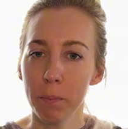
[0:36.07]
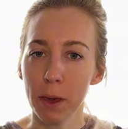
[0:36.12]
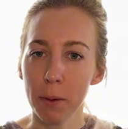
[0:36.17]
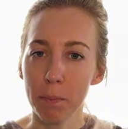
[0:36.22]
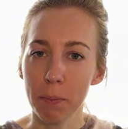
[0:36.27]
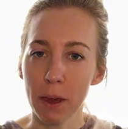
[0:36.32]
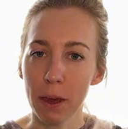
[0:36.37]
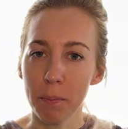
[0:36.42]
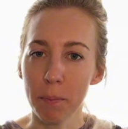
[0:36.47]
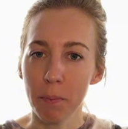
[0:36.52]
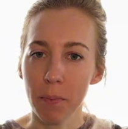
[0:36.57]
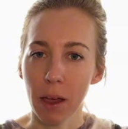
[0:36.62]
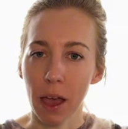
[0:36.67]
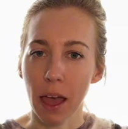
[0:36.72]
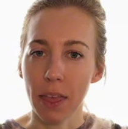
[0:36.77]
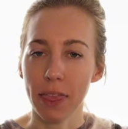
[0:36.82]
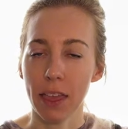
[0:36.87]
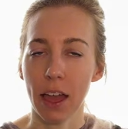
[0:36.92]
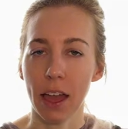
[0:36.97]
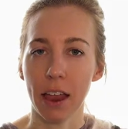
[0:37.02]
beep beep
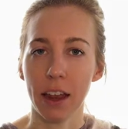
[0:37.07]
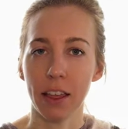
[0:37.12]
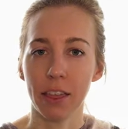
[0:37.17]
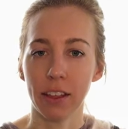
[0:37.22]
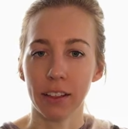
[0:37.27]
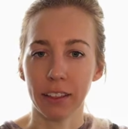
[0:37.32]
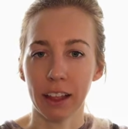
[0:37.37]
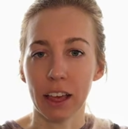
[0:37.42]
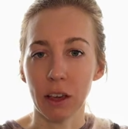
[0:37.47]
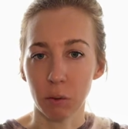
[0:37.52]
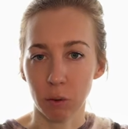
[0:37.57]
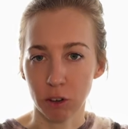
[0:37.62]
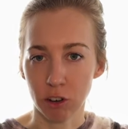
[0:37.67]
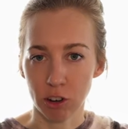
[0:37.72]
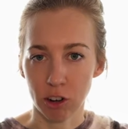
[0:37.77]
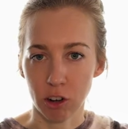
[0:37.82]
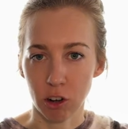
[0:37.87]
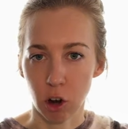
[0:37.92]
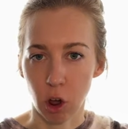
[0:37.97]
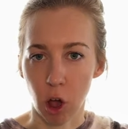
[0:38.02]
and then the light will
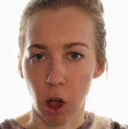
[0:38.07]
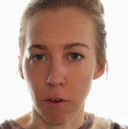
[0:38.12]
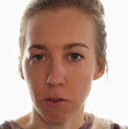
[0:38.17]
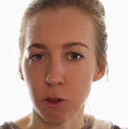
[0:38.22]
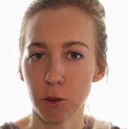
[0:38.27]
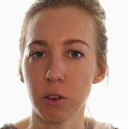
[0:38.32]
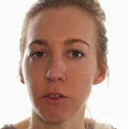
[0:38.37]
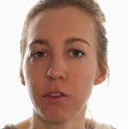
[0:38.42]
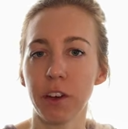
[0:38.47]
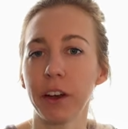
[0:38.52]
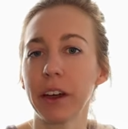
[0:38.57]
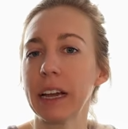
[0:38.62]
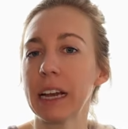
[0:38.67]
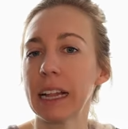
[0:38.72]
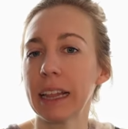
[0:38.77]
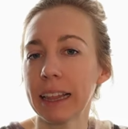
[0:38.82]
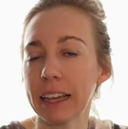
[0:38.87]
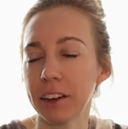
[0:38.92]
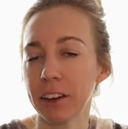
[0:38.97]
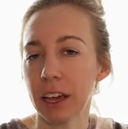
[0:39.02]
turn off. So it's a very
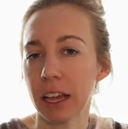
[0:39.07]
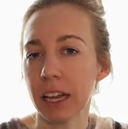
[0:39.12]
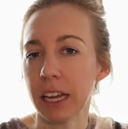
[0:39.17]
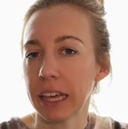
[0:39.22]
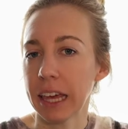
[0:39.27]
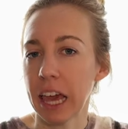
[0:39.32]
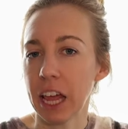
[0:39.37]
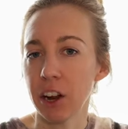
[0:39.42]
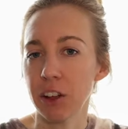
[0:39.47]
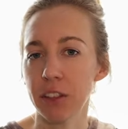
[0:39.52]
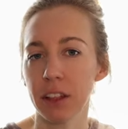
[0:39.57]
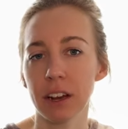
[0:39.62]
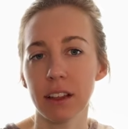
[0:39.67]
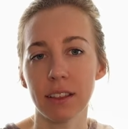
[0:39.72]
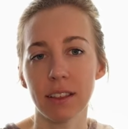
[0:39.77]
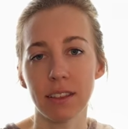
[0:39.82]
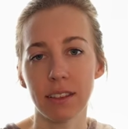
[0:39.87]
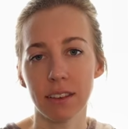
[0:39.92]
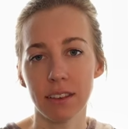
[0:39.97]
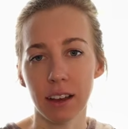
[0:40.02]
clear indicator that
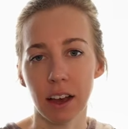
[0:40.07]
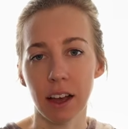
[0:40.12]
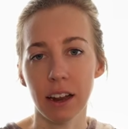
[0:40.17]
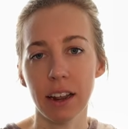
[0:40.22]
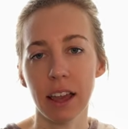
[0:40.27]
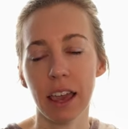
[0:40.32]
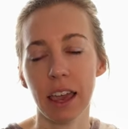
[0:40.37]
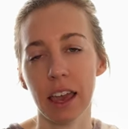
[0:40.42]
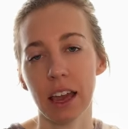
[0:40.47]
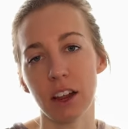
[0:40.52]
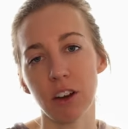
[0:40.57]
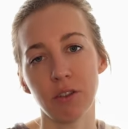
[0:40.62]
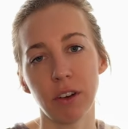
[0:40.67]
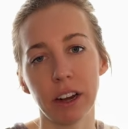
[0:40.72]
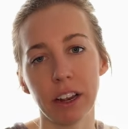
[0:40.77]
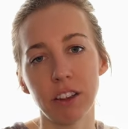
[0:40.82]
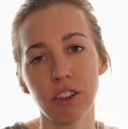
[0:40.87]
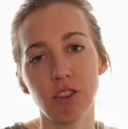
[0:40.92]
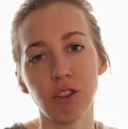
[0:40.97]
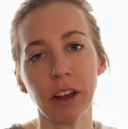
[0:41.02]
it's done and
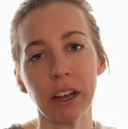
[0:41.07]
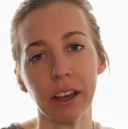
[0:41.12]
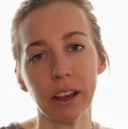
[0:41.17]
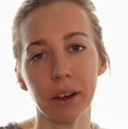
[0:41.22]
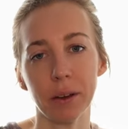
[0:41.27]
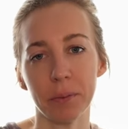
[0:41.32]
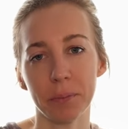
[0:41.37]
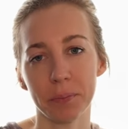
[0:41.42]
ready to drink.